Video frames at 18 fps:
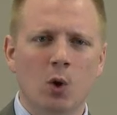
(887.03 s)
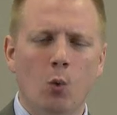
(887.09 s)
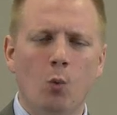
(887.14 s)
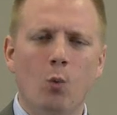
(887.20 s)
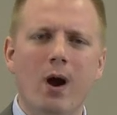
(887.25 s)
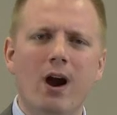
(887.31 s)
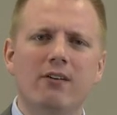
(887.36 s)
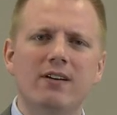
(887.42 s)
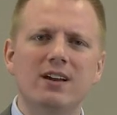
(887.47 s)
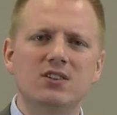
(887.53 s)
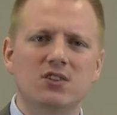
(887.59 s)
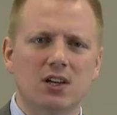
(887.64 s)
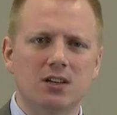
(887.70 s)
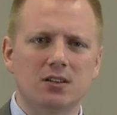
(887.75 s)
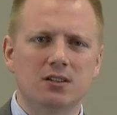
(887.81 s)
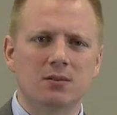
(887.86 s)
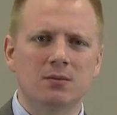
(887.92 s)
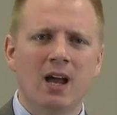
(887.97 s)
Where is
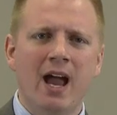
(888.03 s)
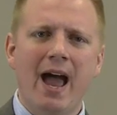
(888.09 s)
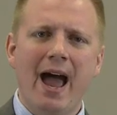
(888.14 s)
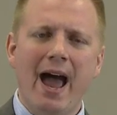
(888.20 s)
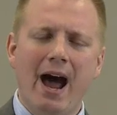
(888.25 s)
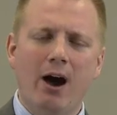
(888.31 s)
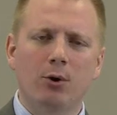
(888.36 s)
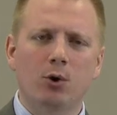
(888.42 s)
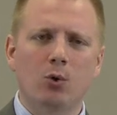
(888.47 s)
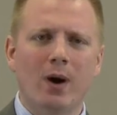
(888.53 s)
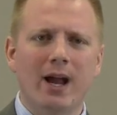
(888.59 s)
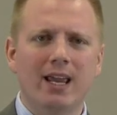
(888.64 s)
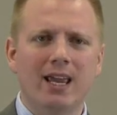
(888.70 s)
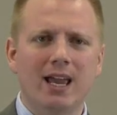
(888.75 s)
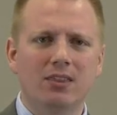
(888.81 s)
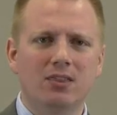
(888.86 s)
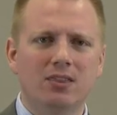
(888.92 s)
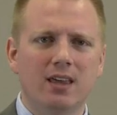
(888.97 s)
it? How do I
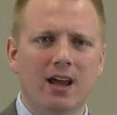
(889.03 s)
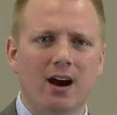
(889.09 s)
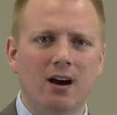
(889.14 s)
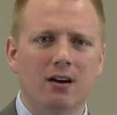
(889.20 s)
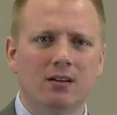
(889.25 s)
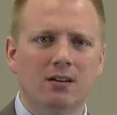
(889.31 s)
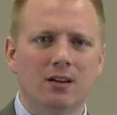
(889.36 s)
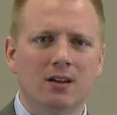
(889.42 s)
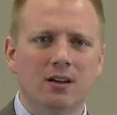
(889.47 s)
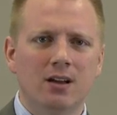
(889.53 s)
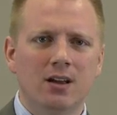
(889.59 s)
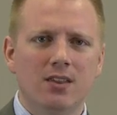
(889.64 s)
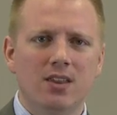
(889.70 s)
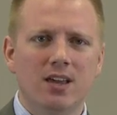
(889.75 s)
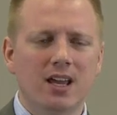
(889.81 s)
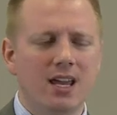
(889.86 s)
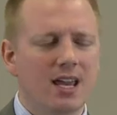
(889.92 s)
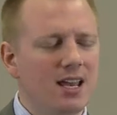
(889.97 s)
get there?
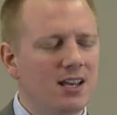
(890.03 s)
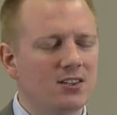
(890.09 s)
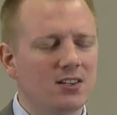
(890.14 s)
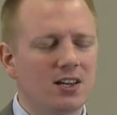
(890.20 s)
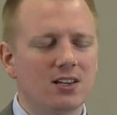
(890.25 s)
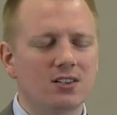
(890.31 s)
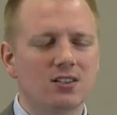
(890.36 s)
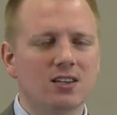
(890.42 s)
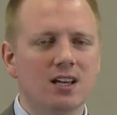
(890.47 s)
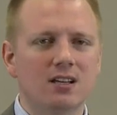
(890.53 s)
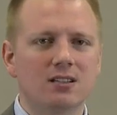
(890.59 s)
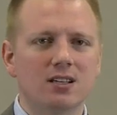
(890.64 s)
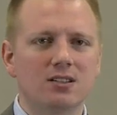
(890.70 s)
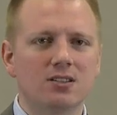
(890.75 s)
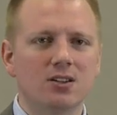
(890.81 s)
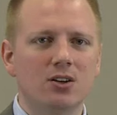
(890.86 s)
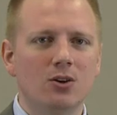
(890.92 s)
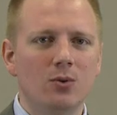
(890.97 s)
The easiest thing
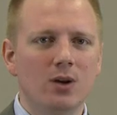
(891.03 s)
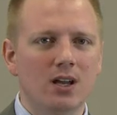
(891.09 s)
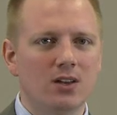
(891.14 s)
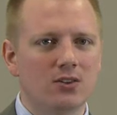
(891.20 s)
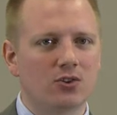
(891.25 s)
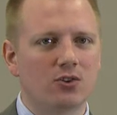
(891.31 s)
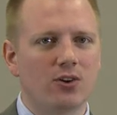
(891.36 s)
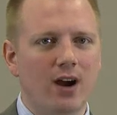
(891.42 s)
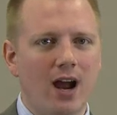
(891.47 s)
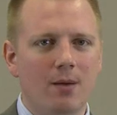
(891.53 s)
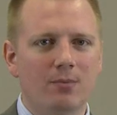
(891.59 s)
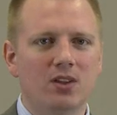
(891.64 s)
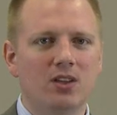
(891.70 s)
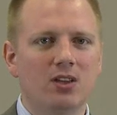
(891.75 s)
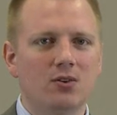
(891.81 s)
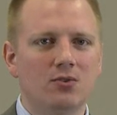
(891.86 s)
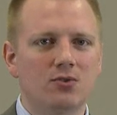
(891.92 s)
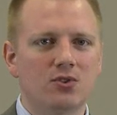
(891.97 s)
to do is grab
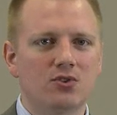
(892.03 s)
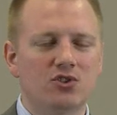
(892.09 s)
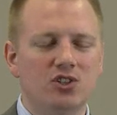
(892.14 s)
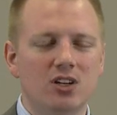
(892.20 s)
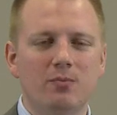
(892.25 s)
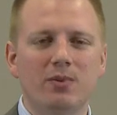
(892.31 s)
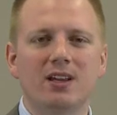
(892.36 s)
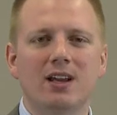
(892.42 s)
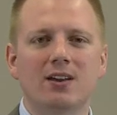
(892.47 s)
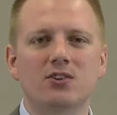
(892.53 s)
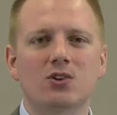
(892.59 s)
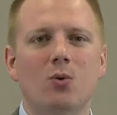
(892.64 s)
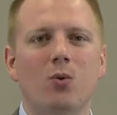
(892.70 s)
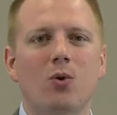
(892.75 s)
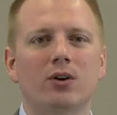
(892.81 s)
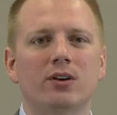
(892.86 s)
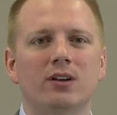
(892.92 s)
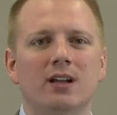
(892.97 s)
the user's GPS
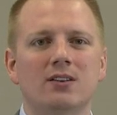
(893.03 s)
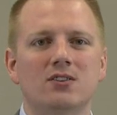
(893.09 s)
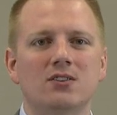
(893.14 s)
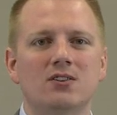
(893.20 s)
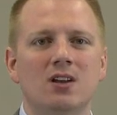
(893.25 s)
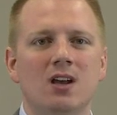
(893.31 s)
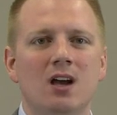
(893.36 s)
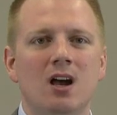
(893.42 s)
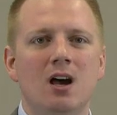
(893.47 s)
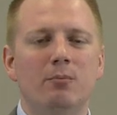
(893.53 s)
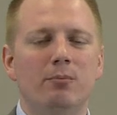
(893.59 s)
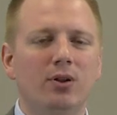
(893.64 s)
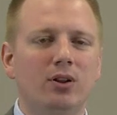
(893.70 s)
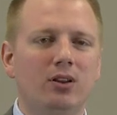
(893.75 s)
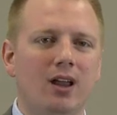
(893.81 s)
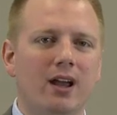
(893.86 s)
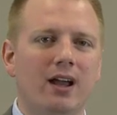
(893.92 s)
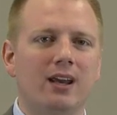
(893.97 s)
coordinates,
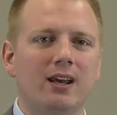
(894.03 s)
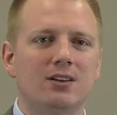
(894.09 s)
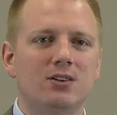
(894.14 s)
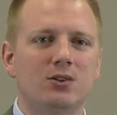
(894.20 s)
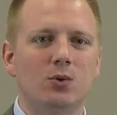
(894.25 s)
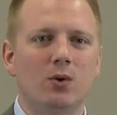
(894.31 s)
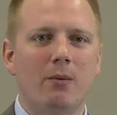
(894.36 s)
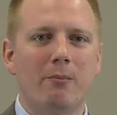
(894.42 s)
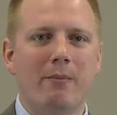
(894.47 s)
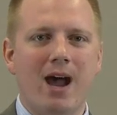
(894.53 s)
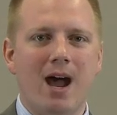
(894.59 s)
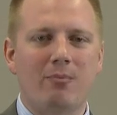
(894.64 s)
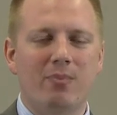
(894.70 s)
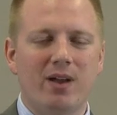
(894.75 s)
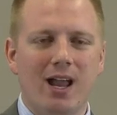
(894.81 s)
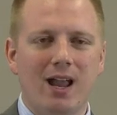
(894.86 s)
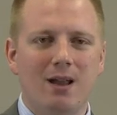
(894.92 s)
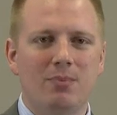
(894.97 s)
plug it into a
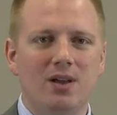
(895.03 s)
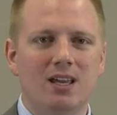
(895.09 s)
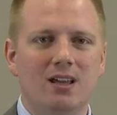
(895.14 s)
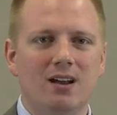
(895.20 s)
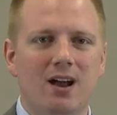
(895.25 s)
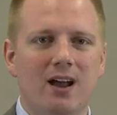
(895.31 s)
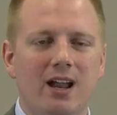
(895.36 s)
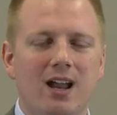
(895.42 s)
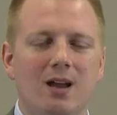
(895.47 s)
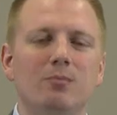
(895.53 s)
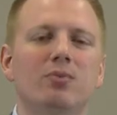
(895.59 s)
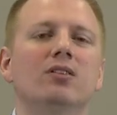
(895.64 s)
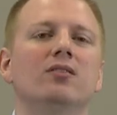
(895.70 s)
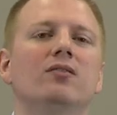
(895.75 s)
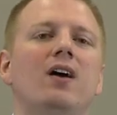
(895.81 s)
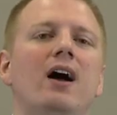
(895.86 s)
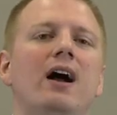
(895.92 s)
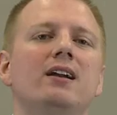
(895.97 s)
map API, and
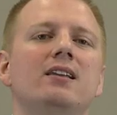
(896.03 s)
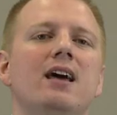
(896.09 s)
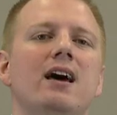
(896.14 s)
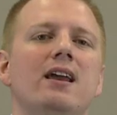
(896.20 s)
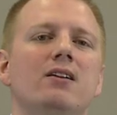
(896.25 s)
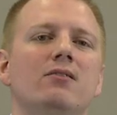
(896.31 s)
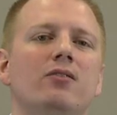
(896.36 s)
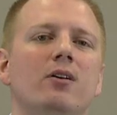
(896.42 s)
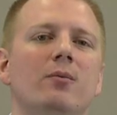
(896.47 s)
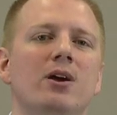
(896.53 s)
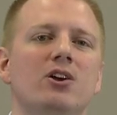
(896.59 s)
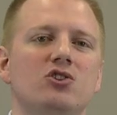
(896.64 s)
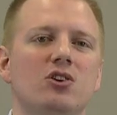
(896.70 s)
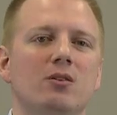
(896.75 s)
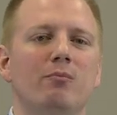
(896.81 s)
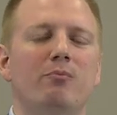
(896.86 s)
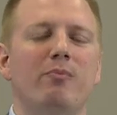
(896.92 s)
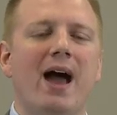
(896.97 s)
provide that
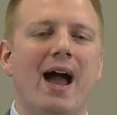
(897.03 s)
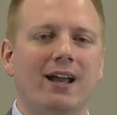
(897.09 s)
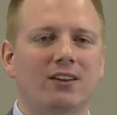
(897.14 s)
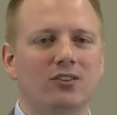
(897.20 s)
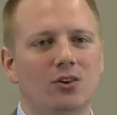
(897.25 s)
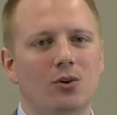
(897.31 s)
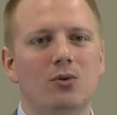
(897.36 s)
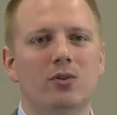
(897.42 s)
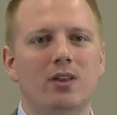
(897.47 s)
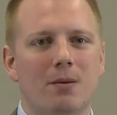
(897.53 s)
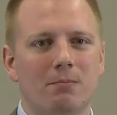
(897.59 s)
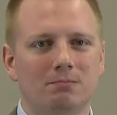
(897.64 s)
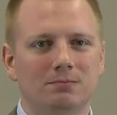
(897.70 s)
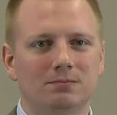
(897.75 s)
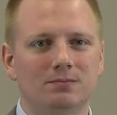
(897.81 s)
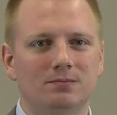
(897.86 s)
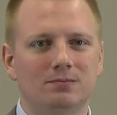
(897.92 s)
information back to them.